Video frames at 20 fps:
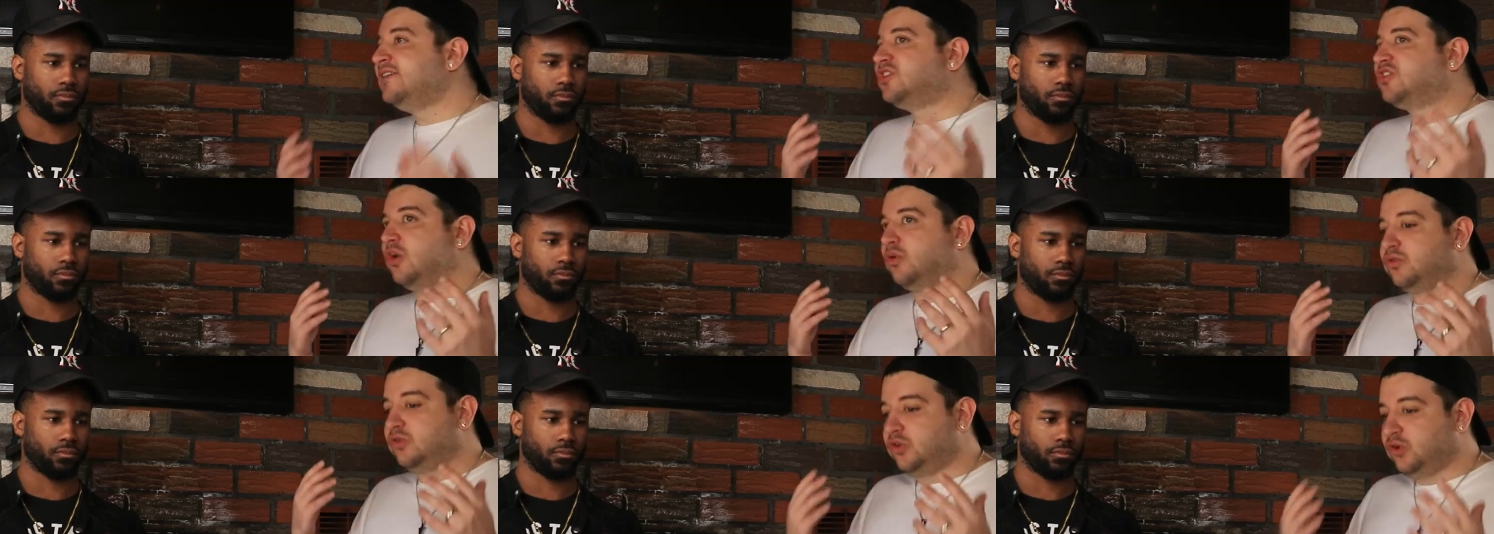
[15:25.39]

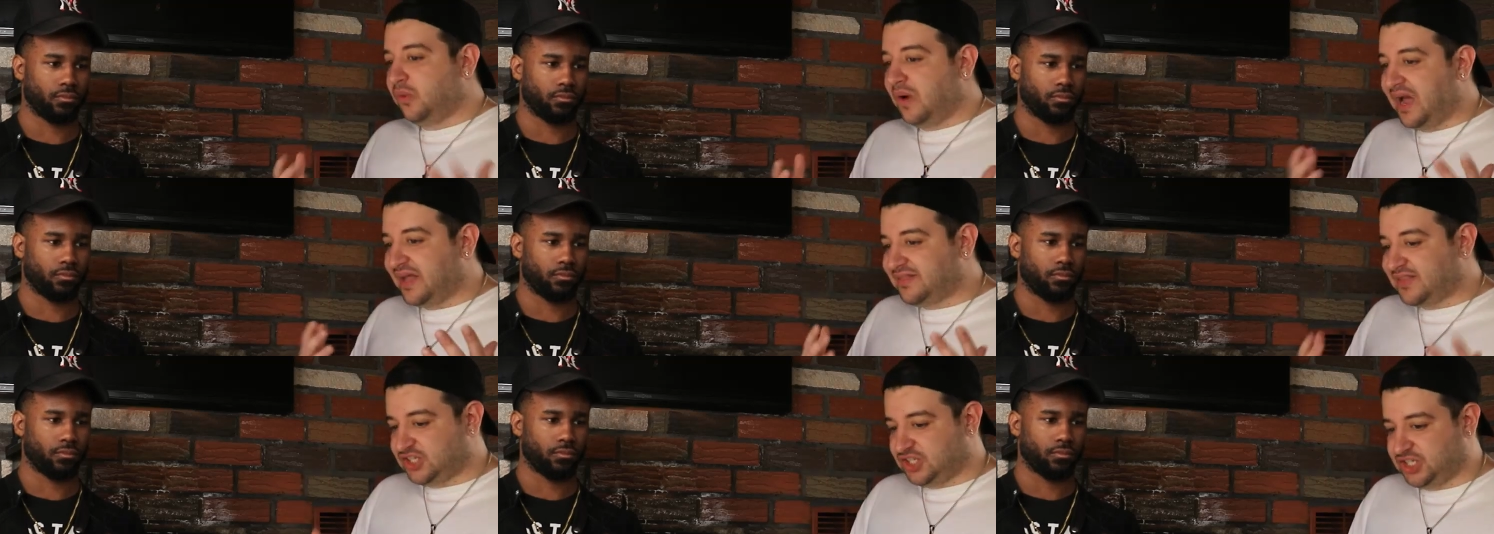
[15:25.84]
Speaker 1: So you
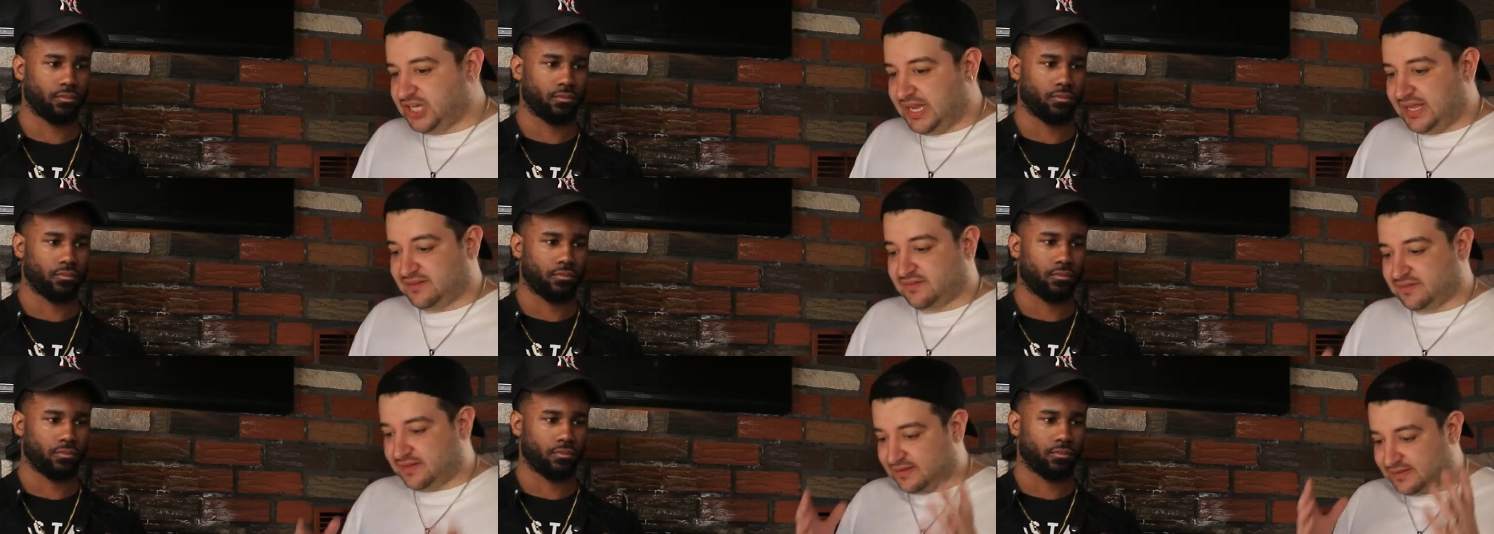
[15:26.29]
had the
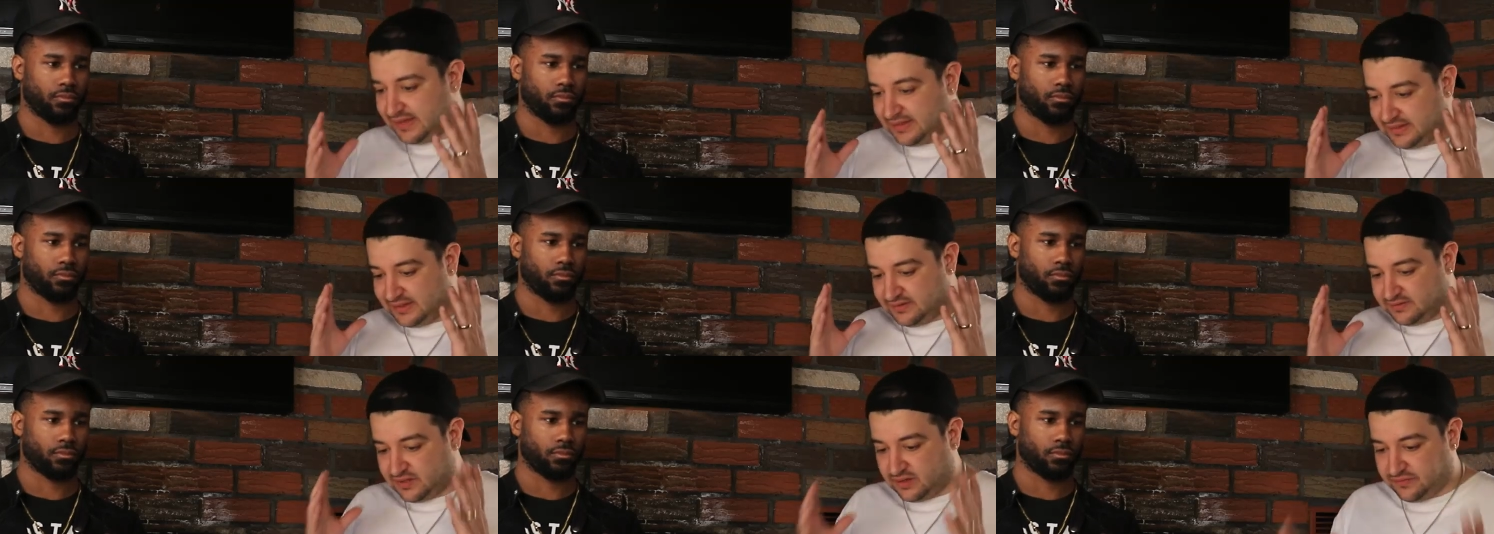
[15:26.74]
chance to take
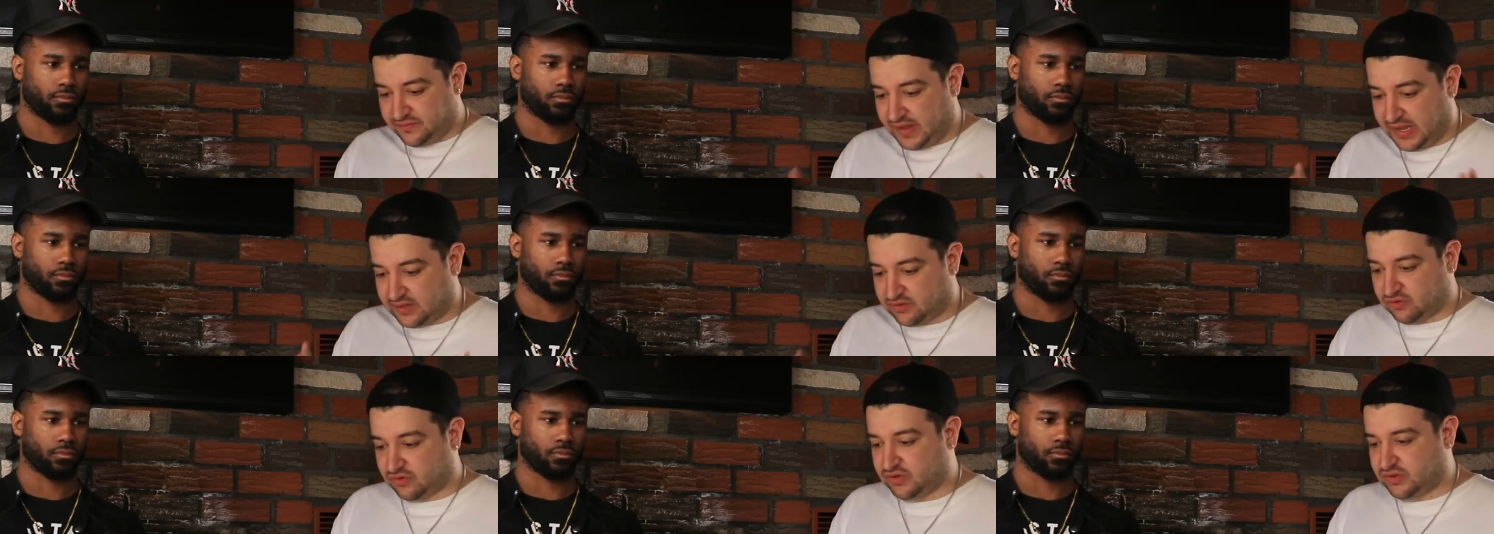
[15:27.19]
these
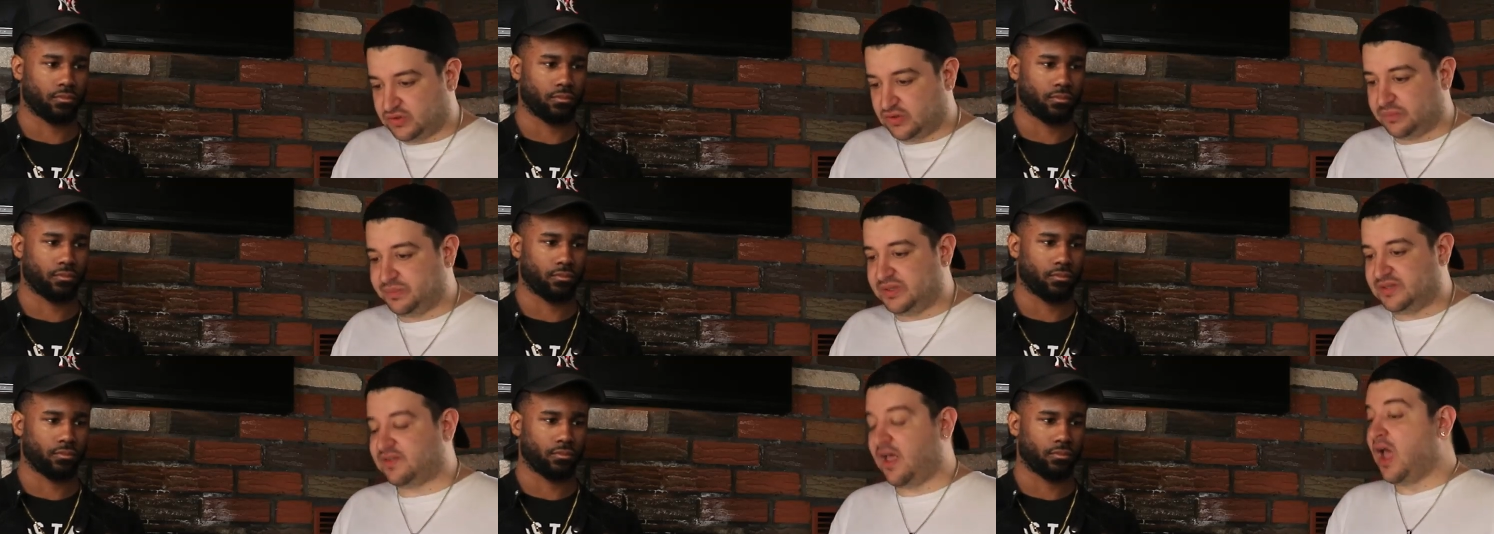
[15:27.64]
advanced crystal
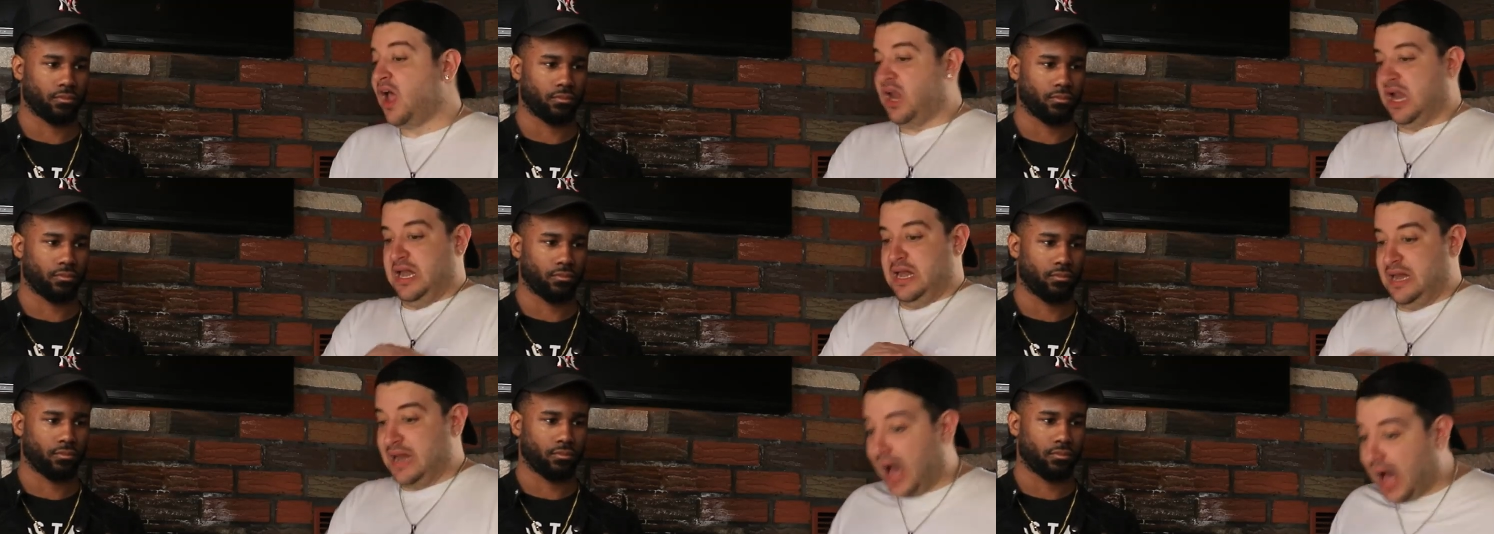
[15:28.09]
beasts,
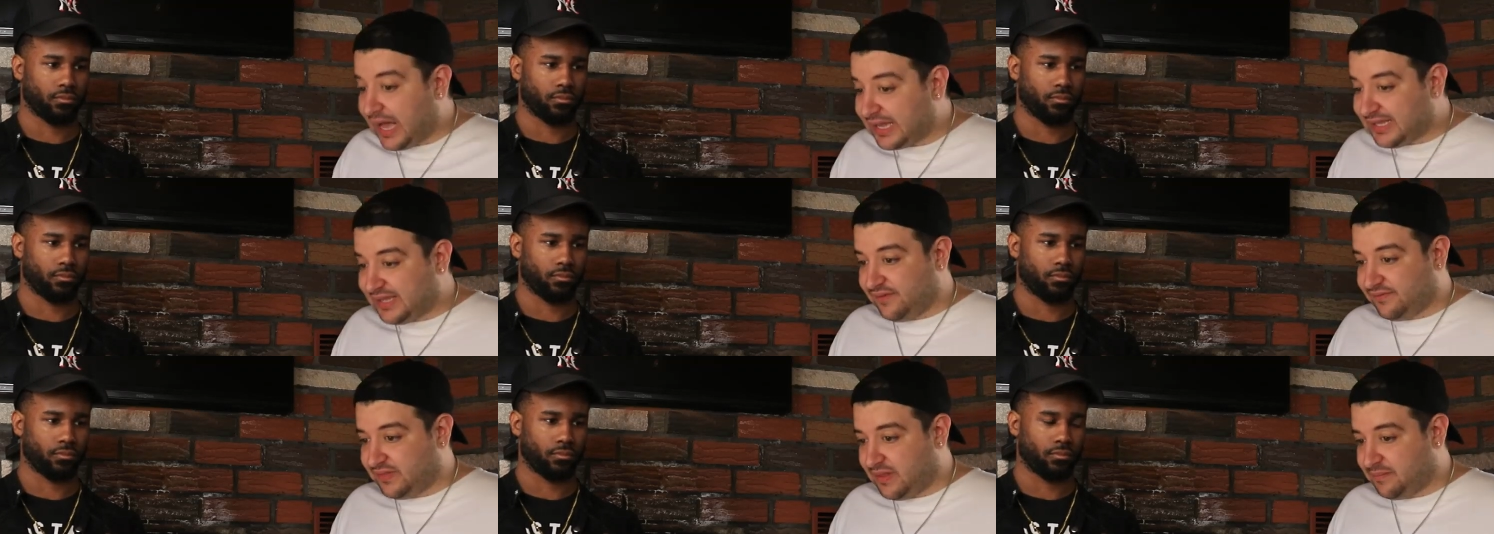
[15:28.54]
not
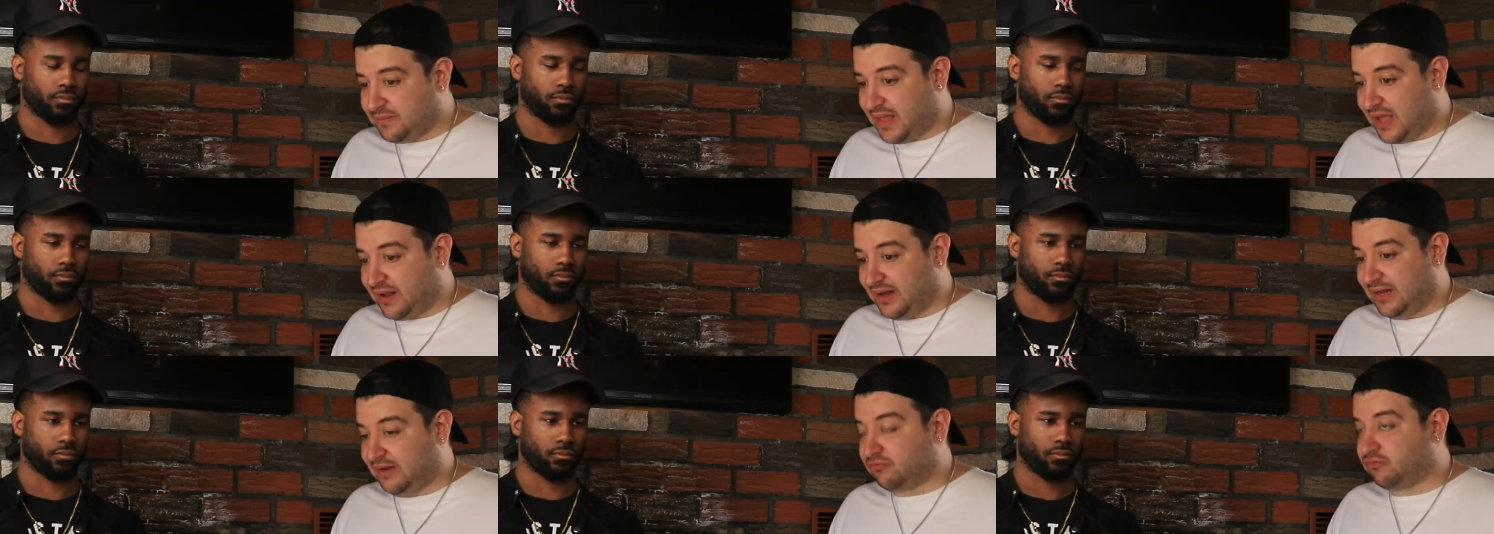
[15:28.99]
give them
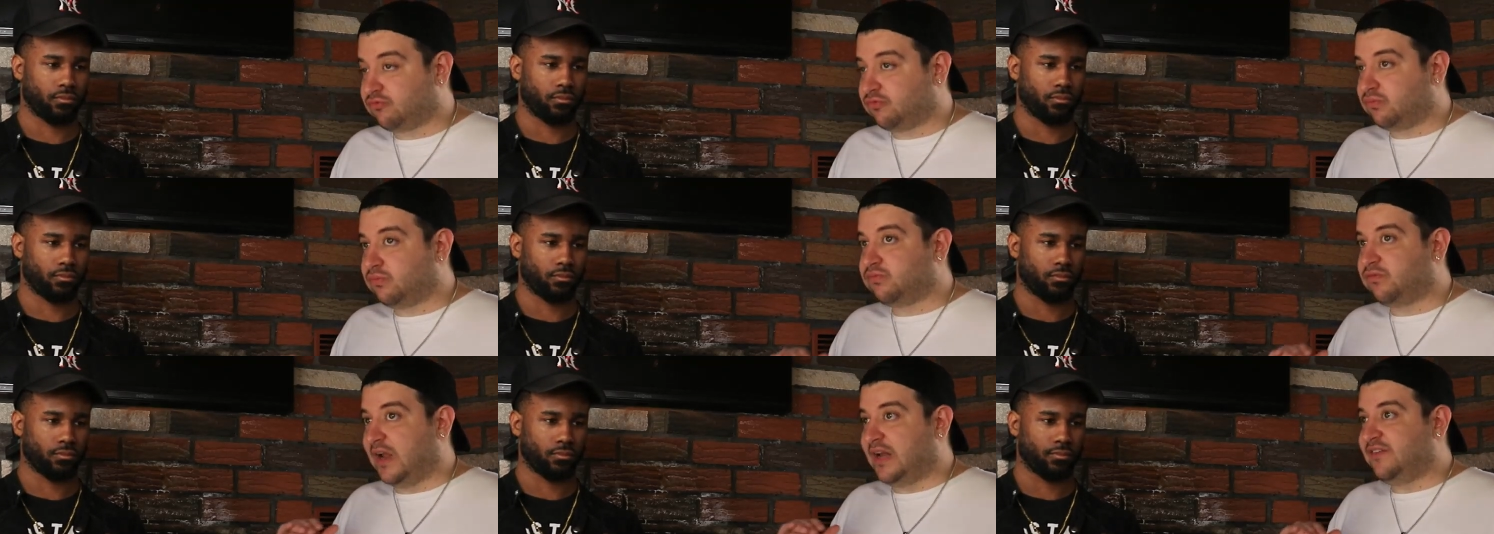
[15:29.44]
that
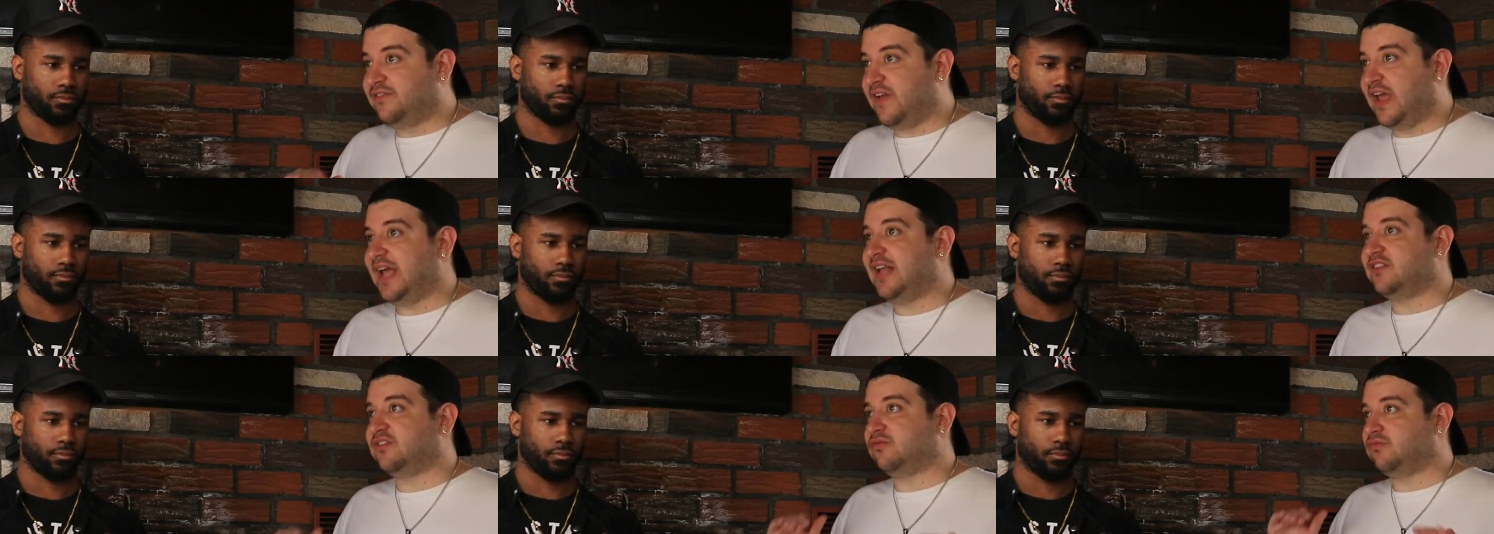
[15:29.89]

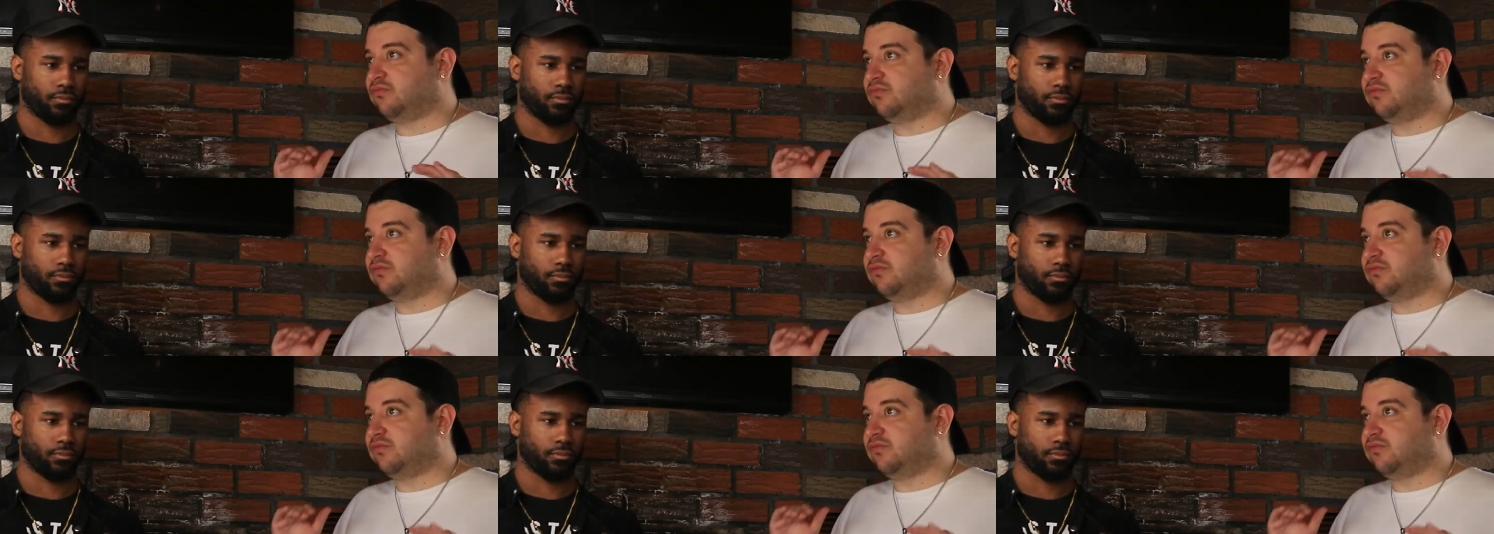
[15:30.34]
advanced,